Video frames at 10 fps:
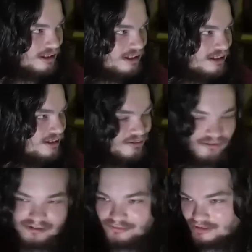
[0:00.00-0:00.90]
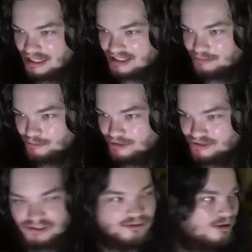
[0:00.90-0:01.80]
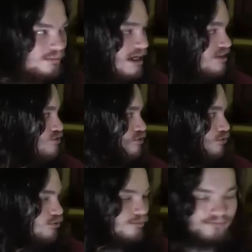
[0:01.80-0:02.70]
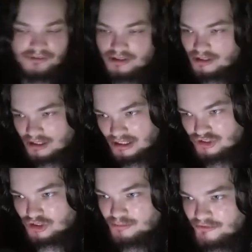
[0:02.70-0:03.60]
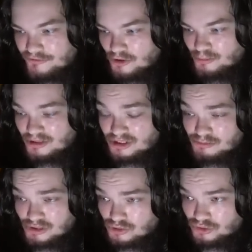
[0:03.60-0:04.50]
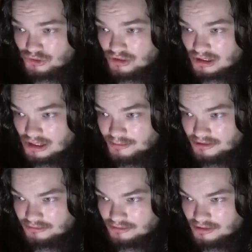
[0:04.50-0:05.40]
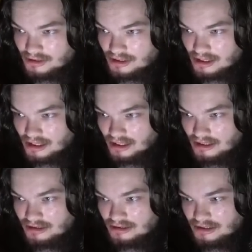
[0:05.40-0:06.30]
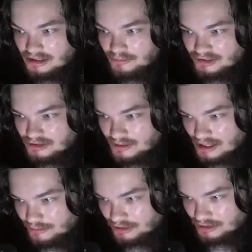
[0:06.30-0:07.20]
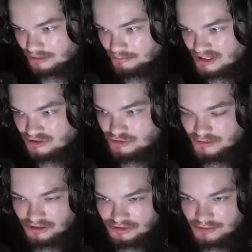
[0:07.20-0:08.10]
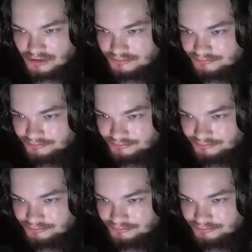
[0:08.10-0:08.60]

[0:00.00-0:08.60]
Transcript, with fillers: He didn't even ask me what he's doing, but I assume he took my phone because missiles are incoming, and uh, he wants to be able to message me or something.